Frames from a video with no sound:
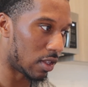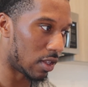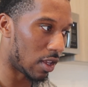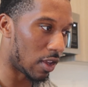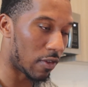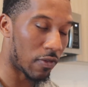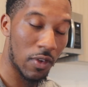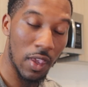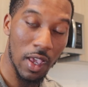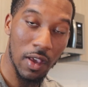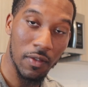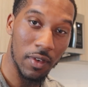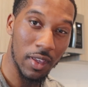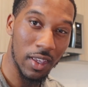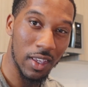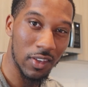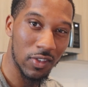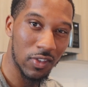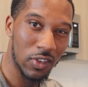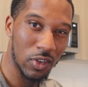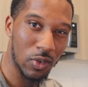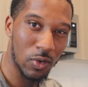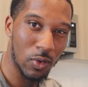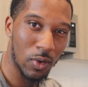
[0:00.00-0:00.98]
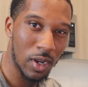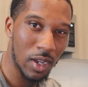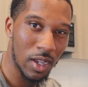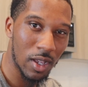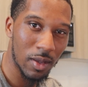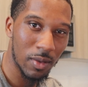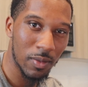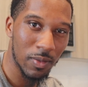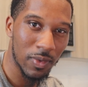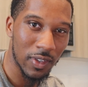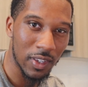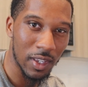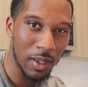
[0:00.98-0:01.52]
if you have an
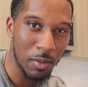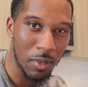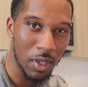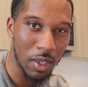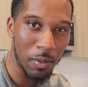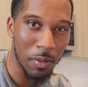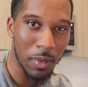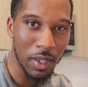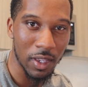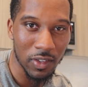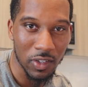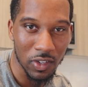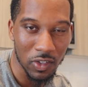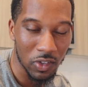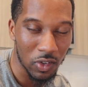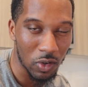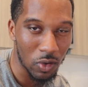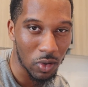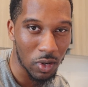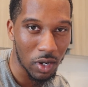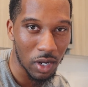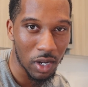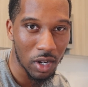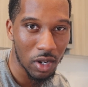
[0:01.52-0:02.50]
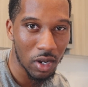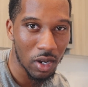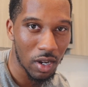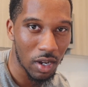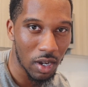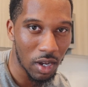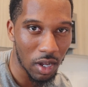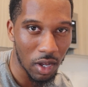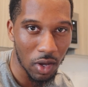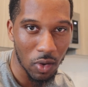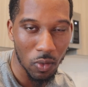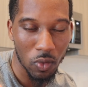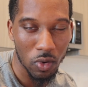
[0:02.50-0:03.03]
Instagram, send me a message on there.
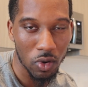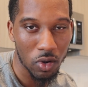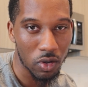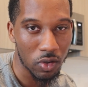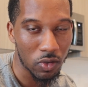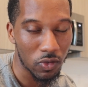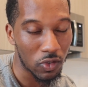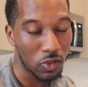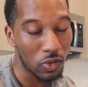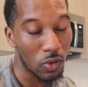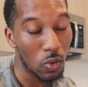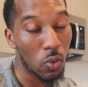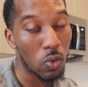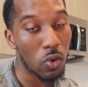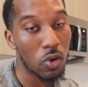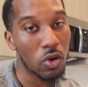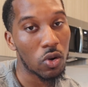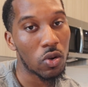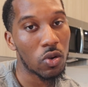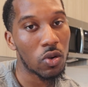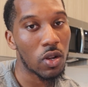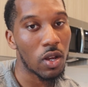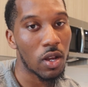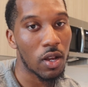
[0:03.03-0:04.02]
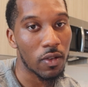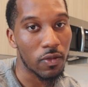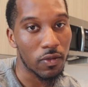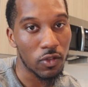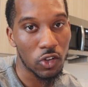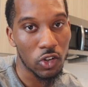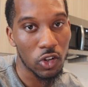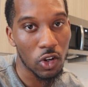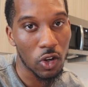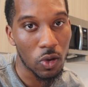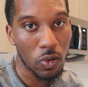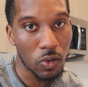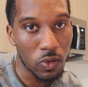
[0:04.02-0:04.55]
World of
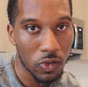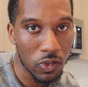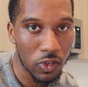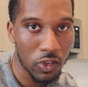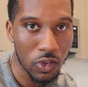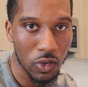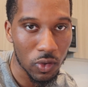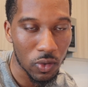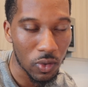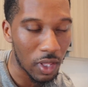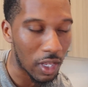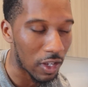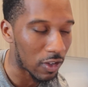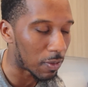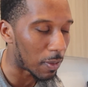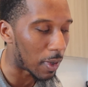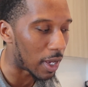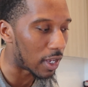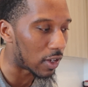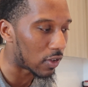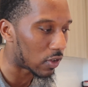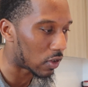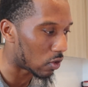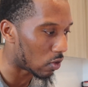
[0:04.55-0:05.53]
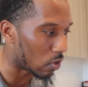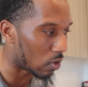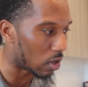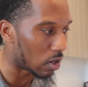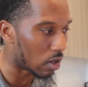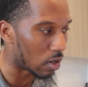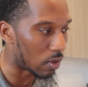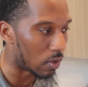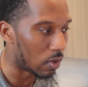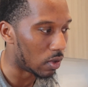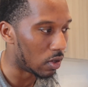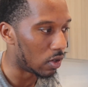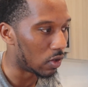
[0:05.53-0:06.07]
Jones 2. That's my Instagram.
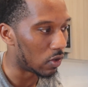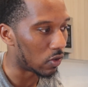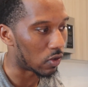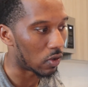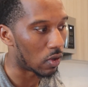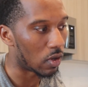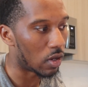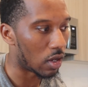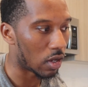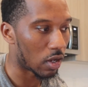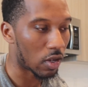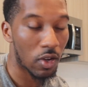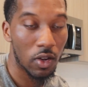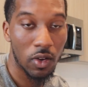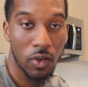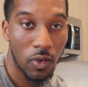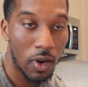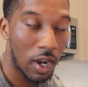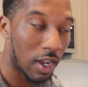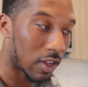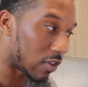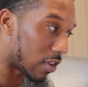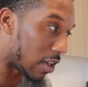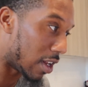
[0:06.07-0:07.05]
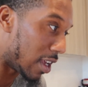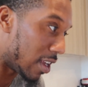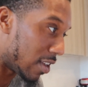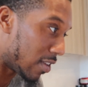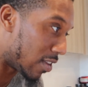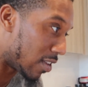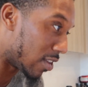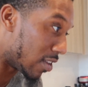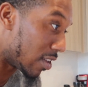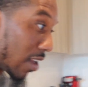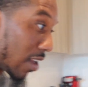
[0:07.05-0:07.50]
So congratulations,